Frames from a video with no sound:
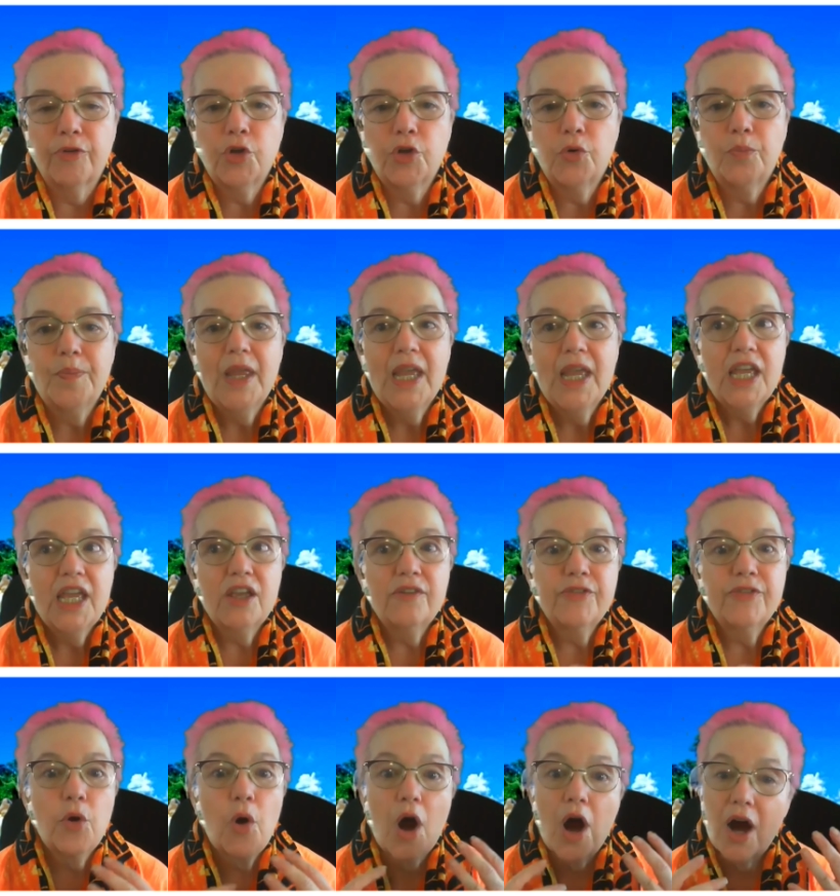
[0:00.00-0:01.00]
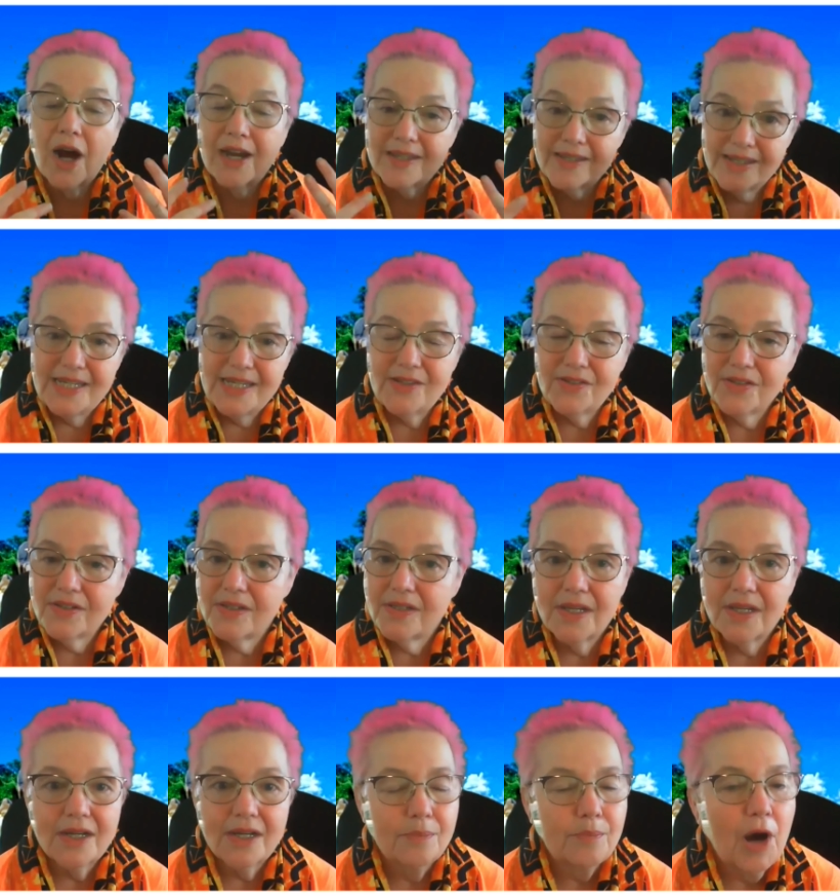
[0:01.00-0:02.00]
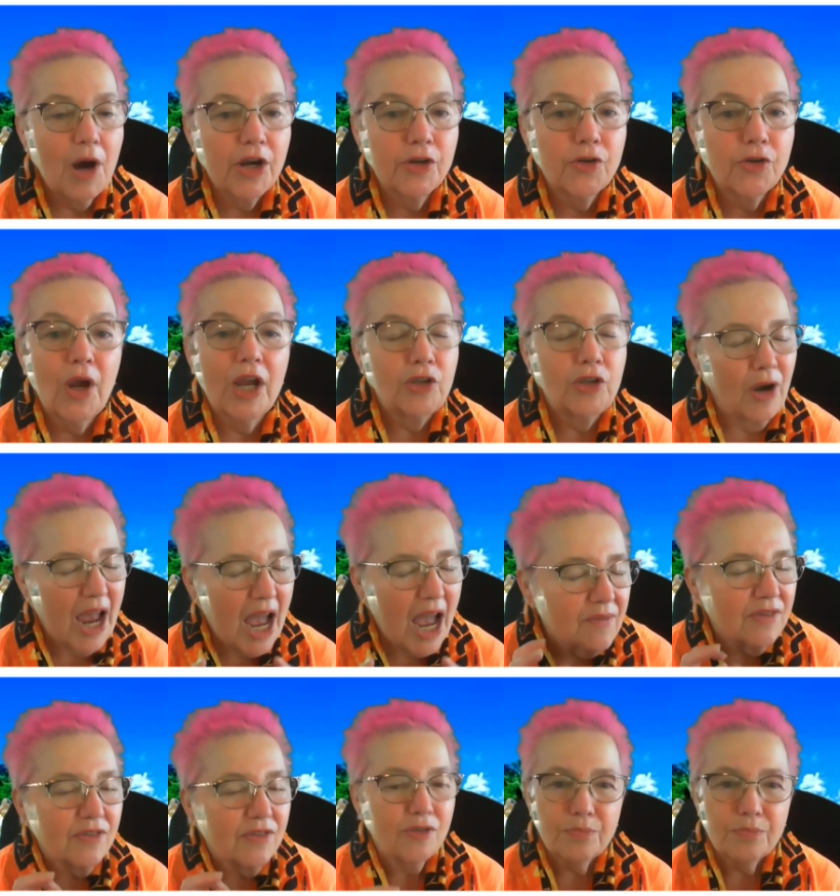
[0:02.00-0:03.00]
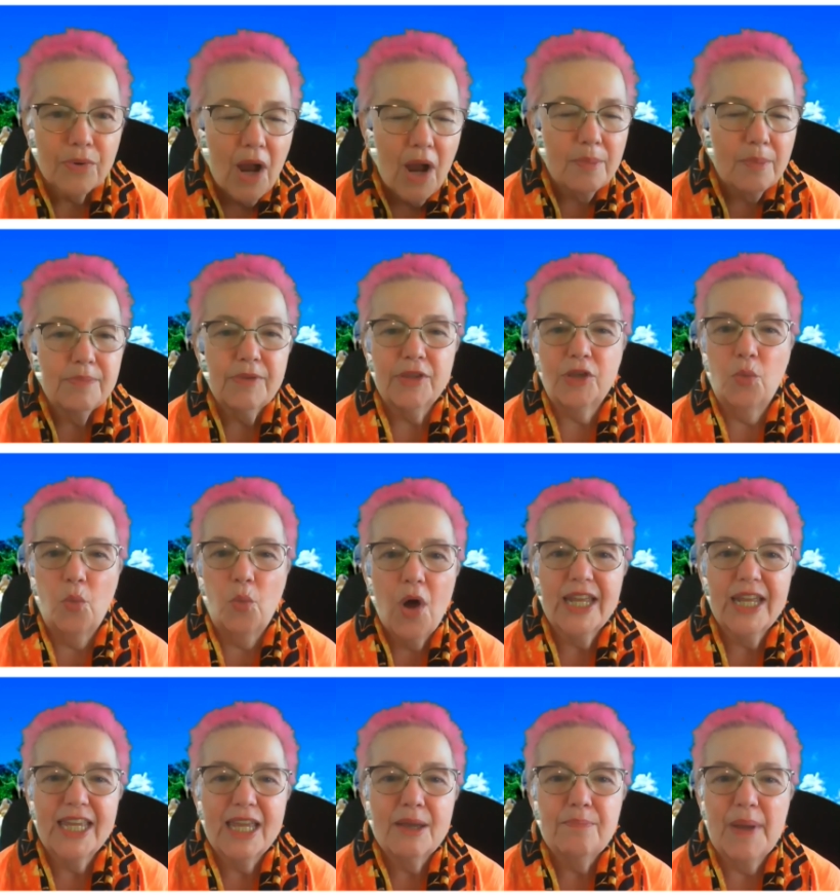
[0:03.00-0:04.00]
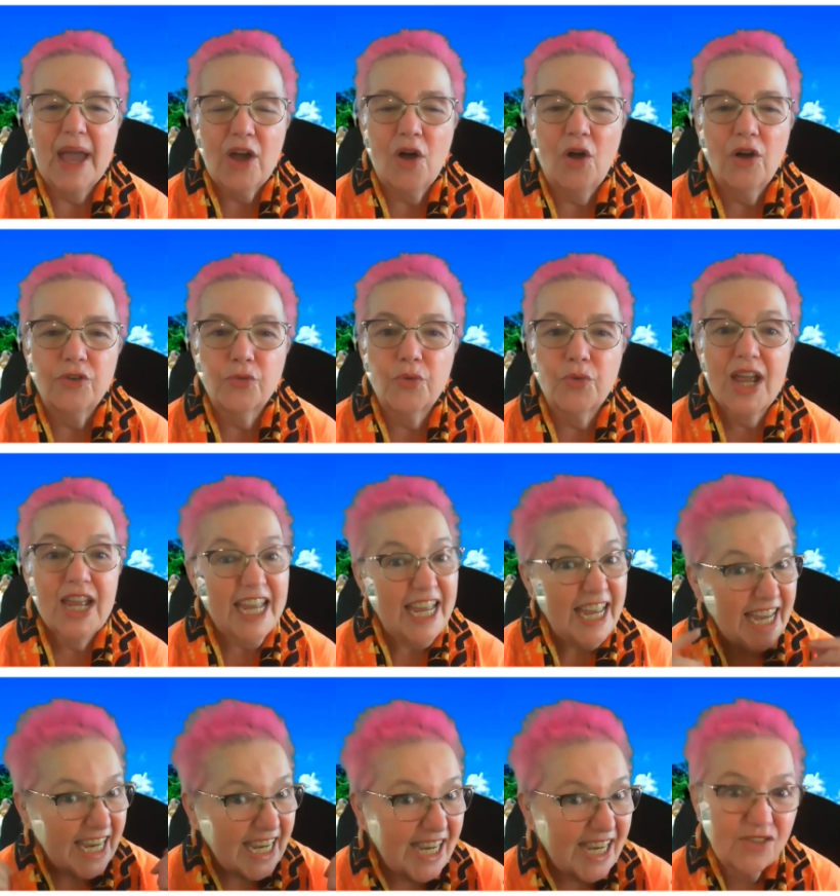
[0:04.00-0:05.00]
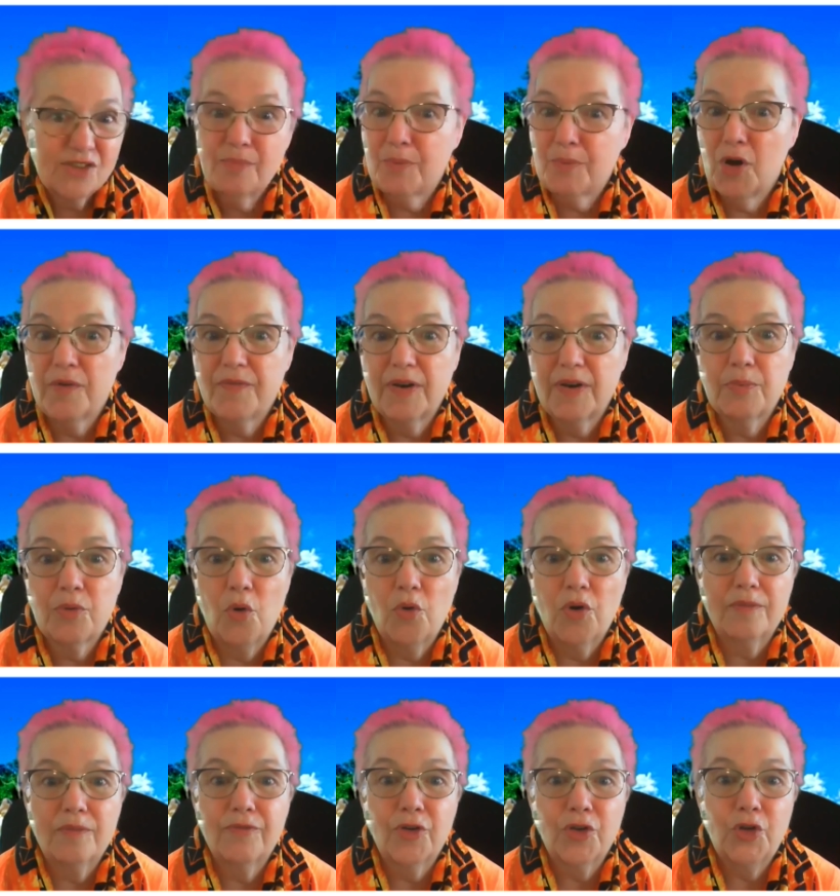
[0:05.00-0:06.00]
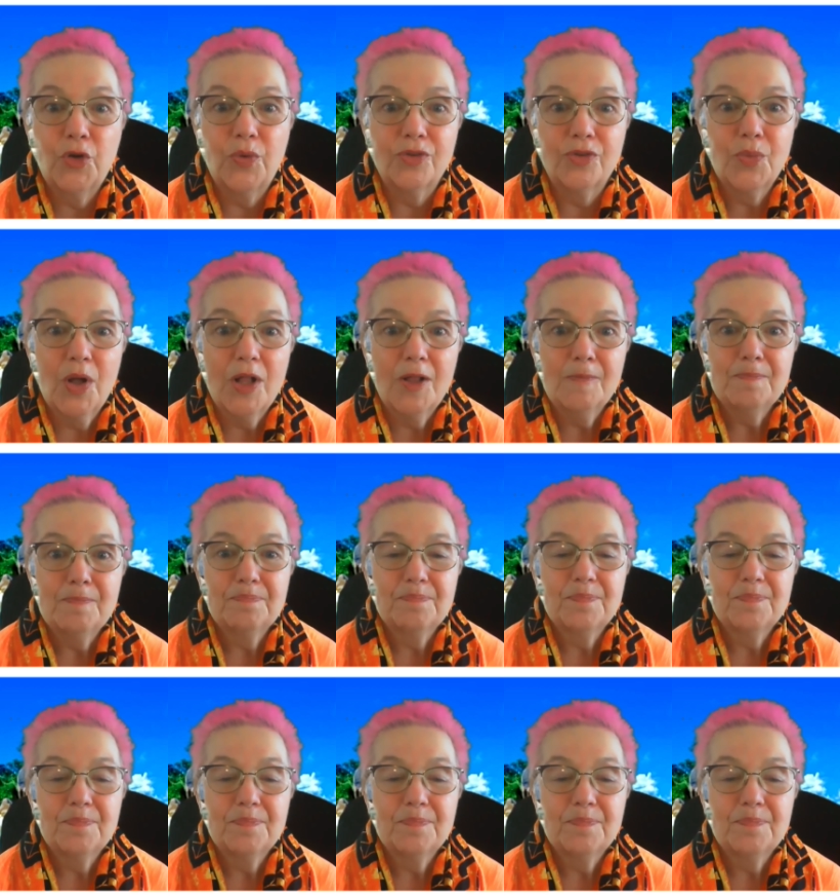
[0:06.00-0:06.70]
for you. If you are a seasoned uh, marketer and you're having some problems, you want to get back on track, it's a perfect program for you as well.